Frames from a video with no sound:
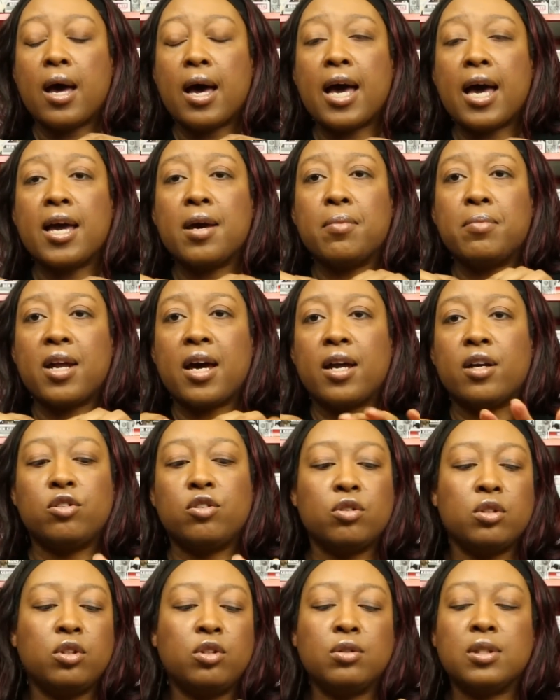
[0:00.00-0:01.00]

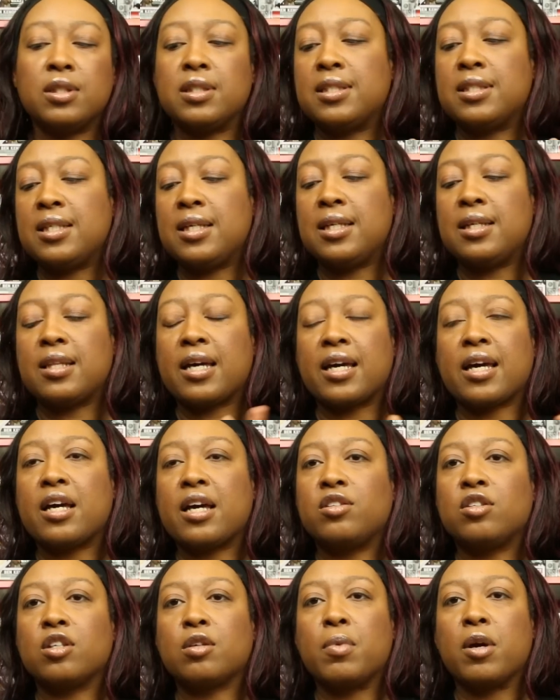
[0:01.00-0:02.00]
You can see, like,
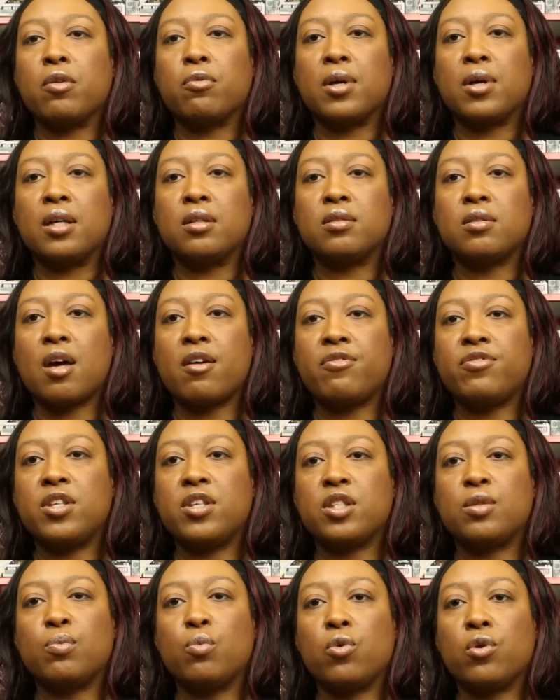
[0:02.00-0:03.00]
I took my rings off
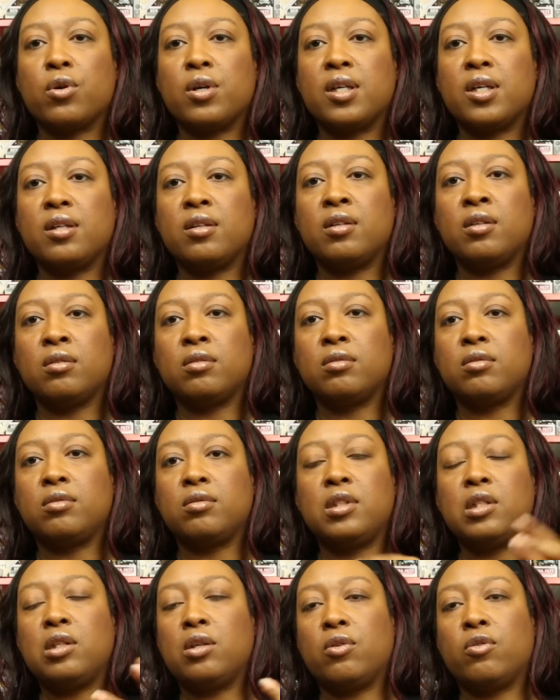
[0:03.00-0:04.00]
this morning,
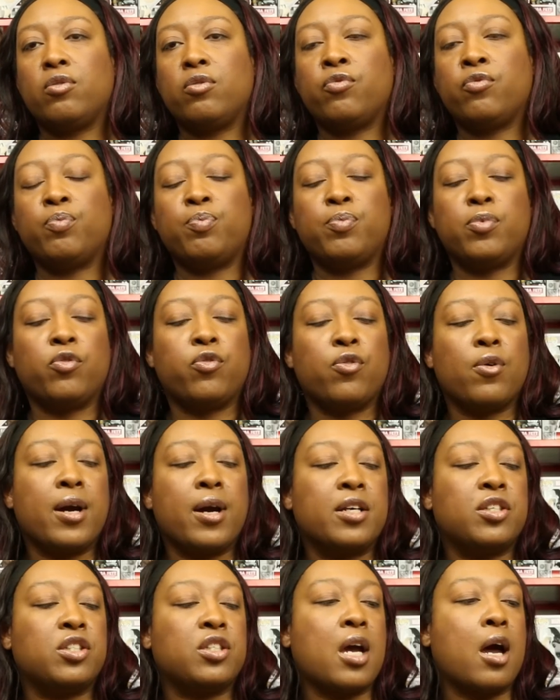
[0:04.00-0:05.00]
you know, before
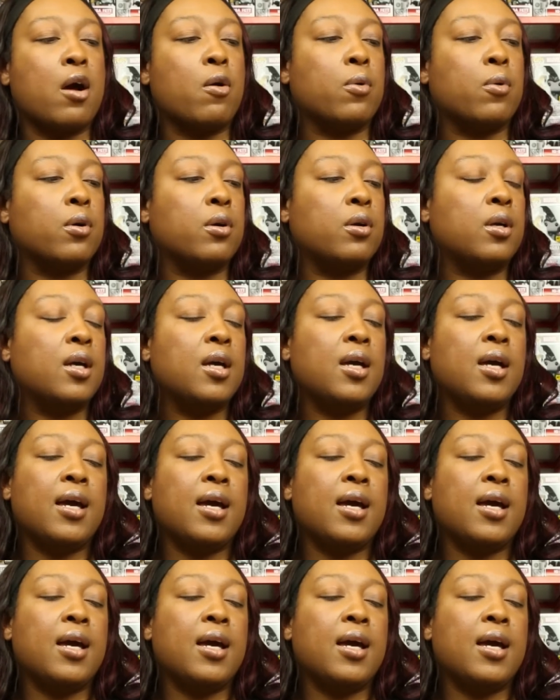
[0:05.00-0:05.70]
I showered,